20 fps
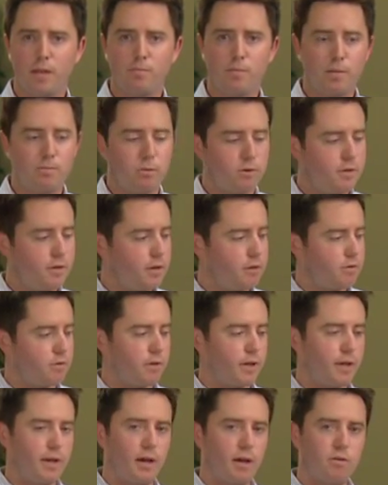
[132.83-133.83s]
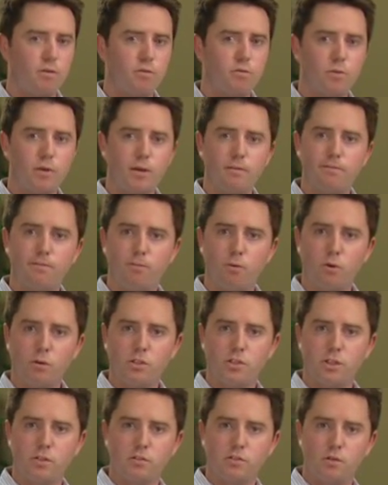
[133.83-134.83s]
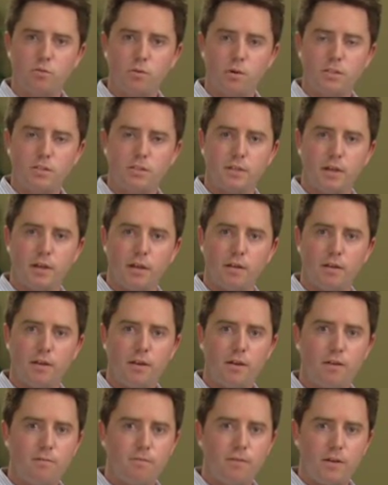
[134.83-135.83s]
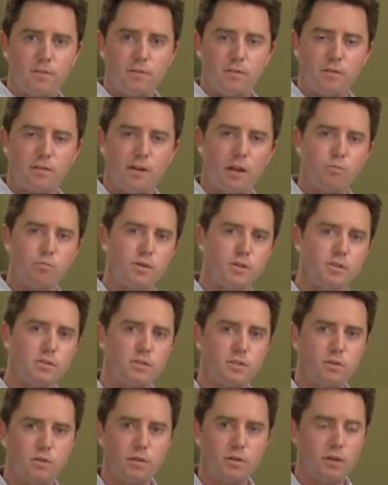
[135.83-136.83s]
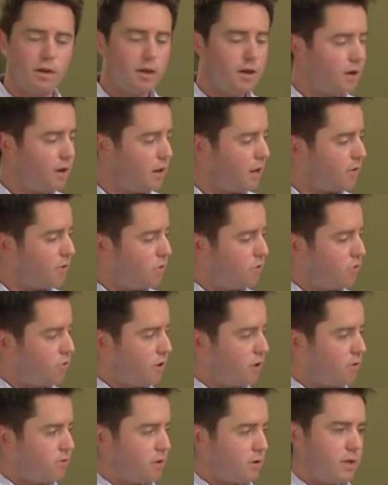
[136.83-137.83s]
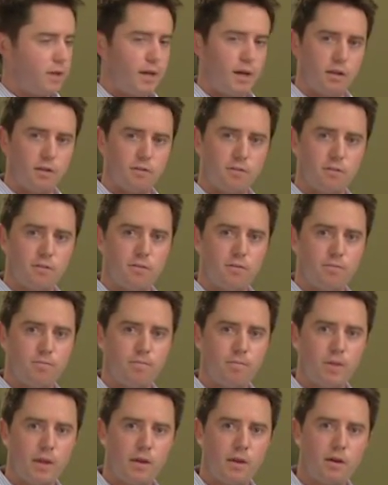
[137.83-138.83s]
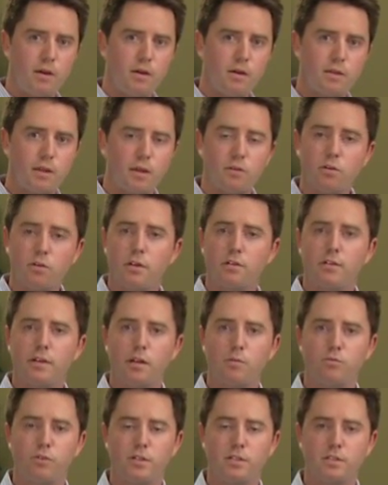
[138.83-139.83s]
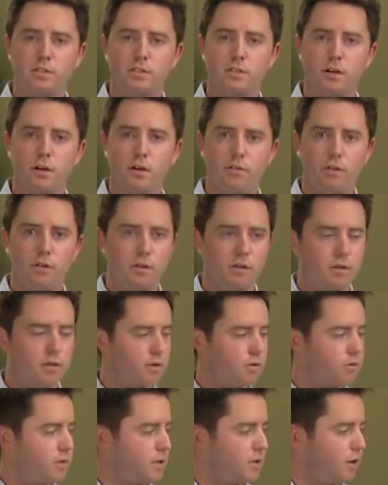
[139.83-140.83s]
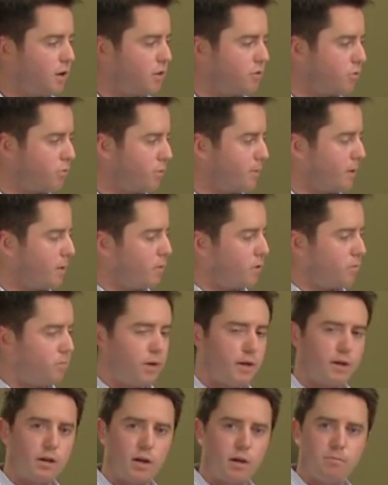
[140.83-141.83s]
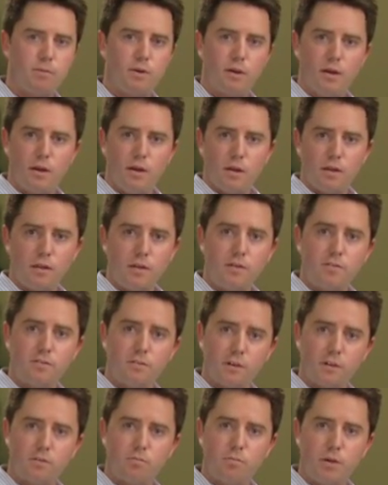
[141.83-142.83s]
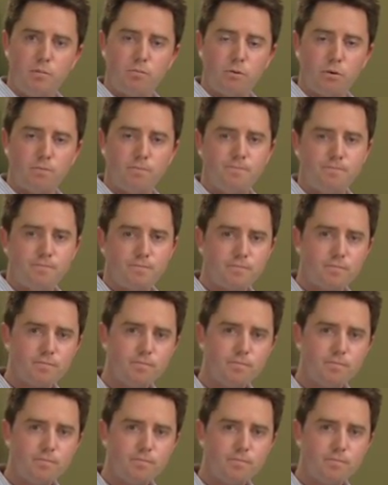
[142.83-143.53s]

In my particular layout, we have four chairs on one side, facing the Telepresence unit, and two chairs on the ends. Now during a Telepresence call, the 1300 will be able to pick up these six people,